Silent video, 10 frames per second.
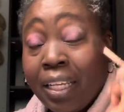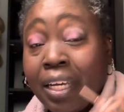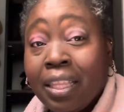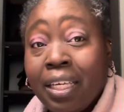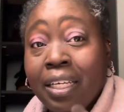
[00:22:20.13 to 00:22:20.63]

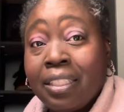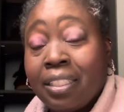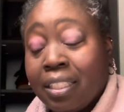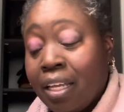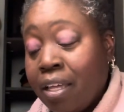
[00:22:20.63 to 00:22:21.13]
like
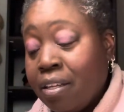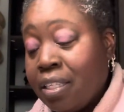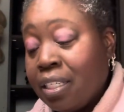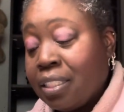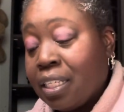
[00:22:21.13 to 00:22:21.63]
other
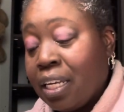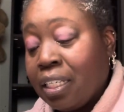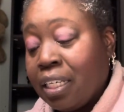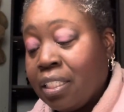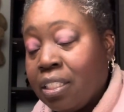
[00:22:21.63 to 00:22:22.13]
things that I
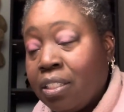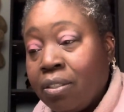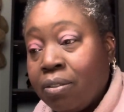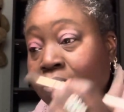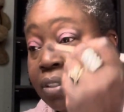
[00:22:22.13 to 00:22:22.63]
like to do.